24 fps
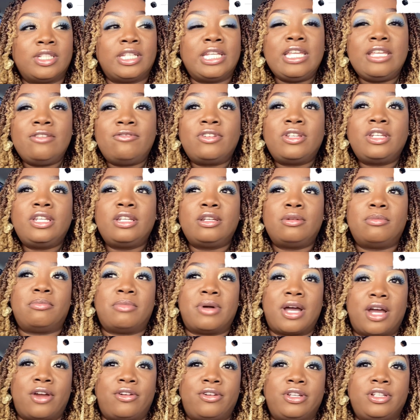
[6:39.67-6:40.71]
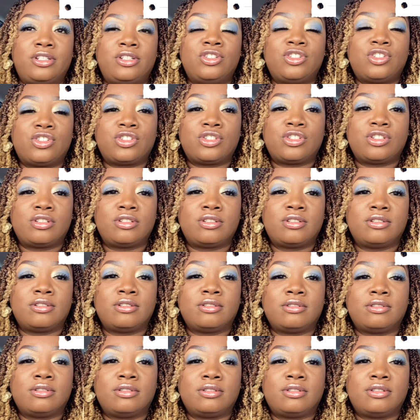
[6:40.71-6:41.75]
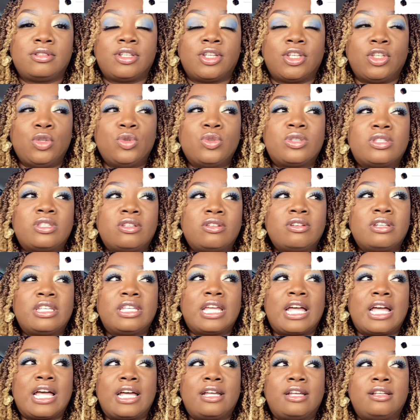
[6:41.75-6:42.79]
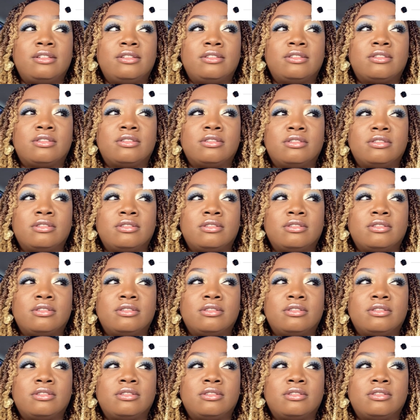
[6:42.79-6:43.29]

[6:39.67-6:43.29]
Even in a marriage, you still can't